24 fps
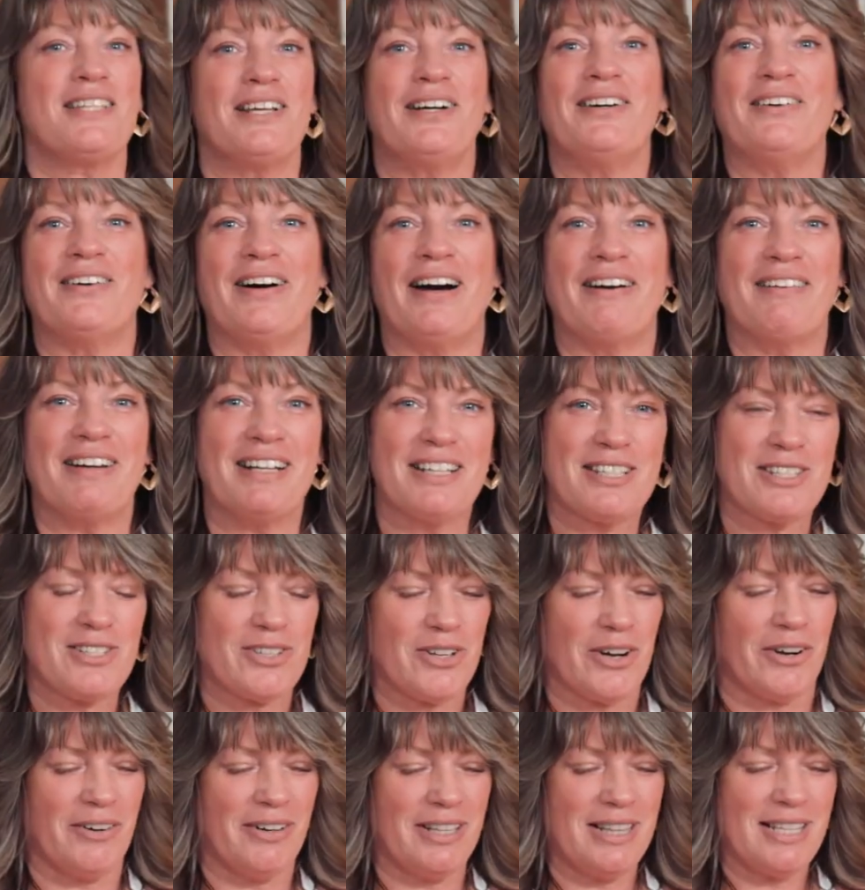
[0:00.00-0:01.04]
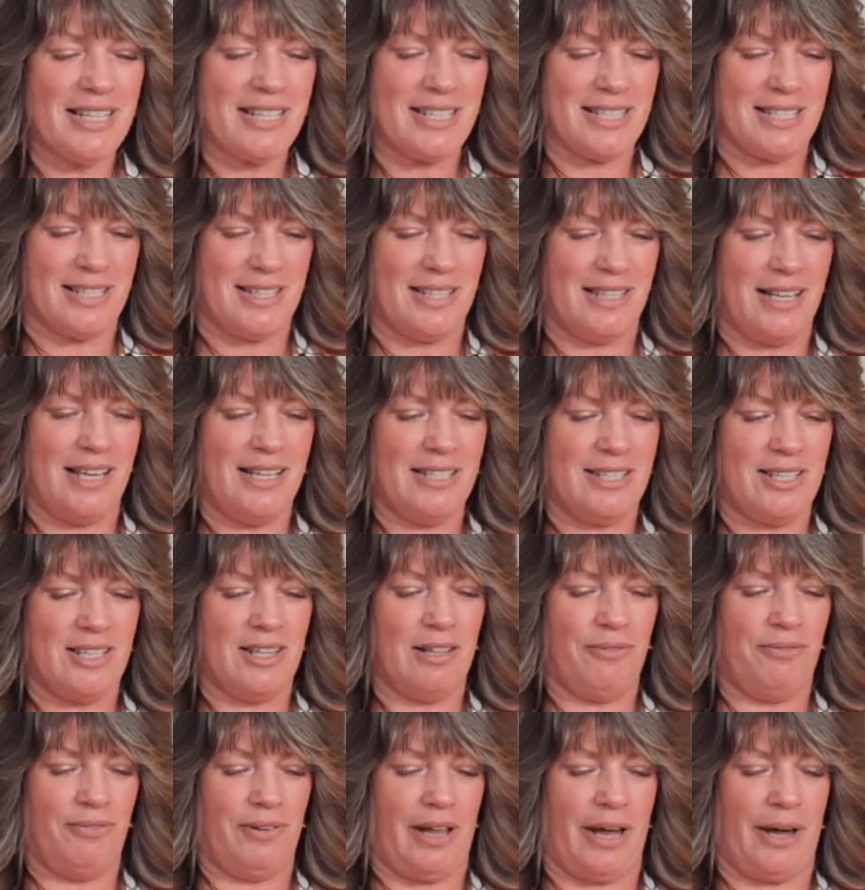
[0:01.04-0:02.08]
So I'm going to stir into
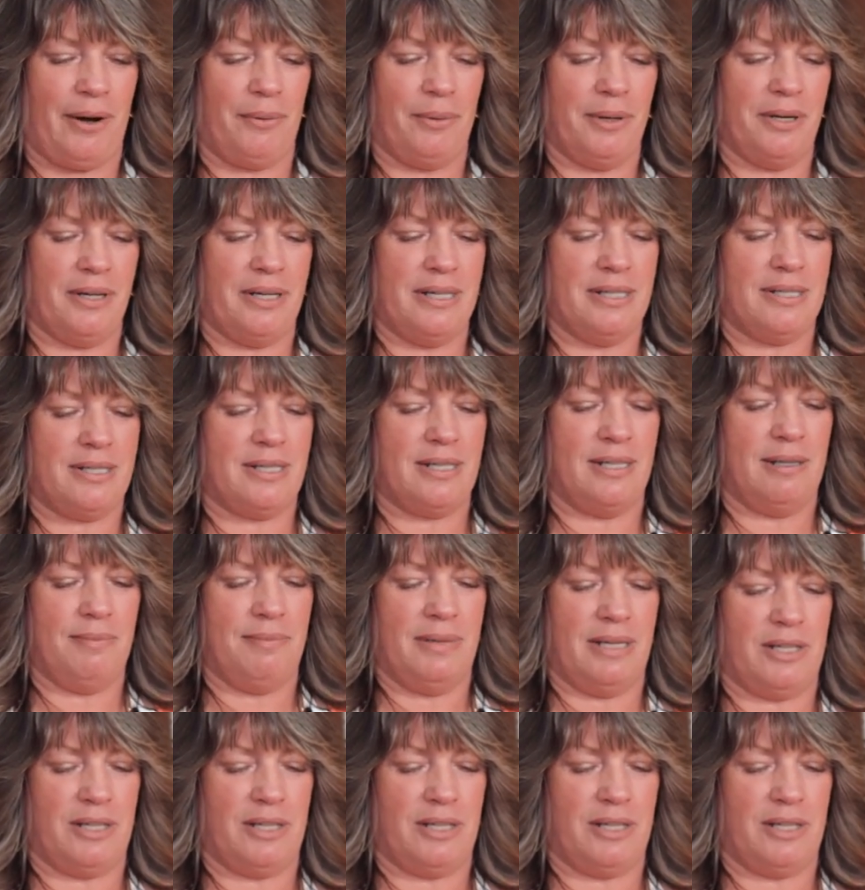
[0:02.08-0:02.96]
the flour, into the